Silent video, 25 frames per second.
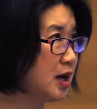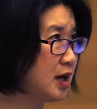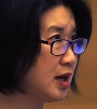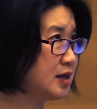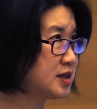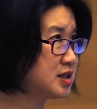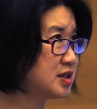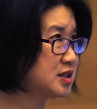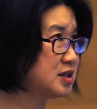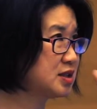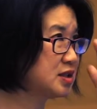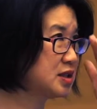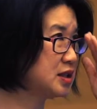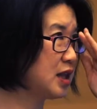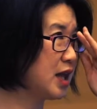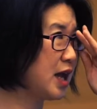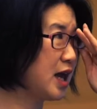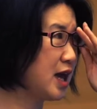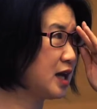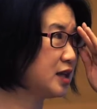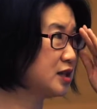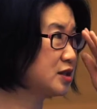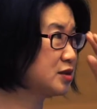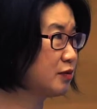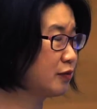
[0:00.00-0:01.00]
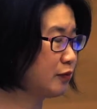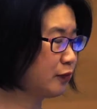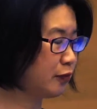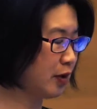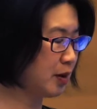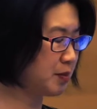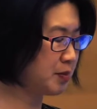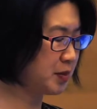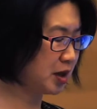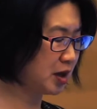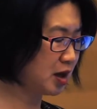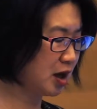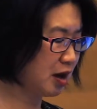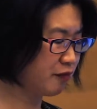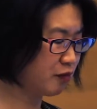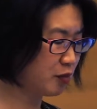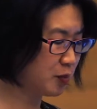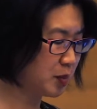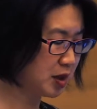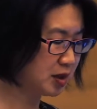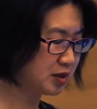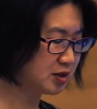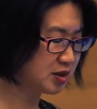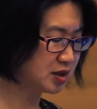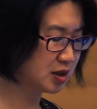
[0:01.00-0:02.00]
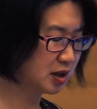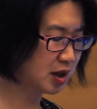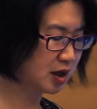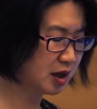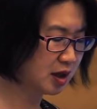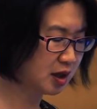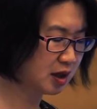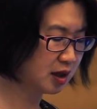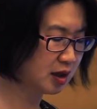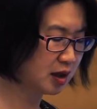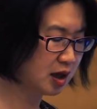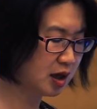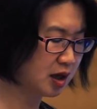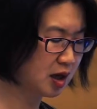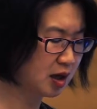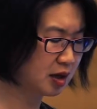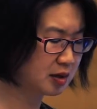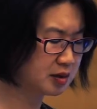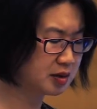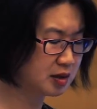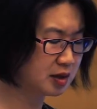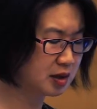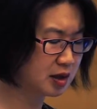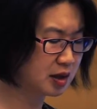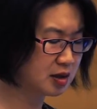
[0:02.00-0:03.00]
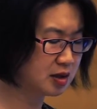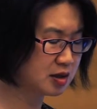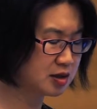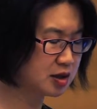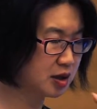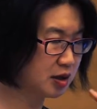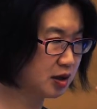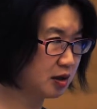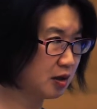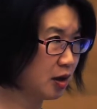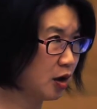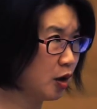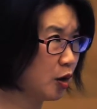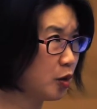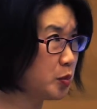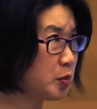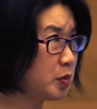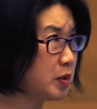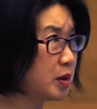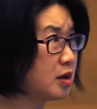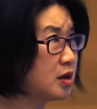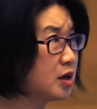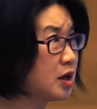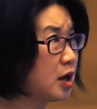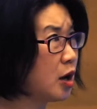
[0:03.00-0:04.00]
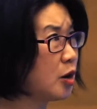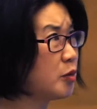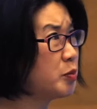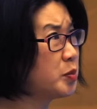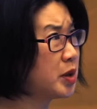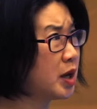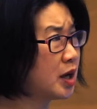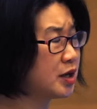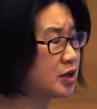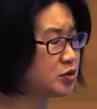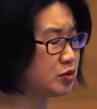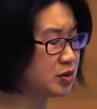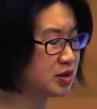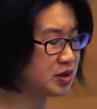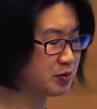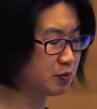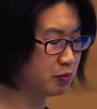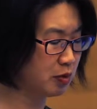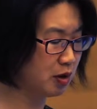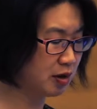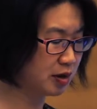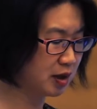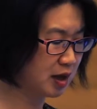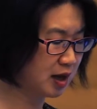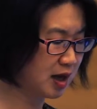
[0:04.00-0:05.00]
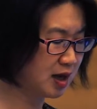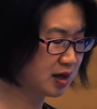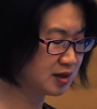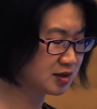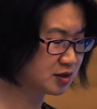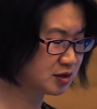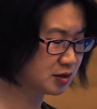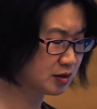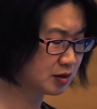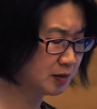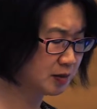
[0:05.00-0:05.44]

slant from the government, the home country's broadcaster.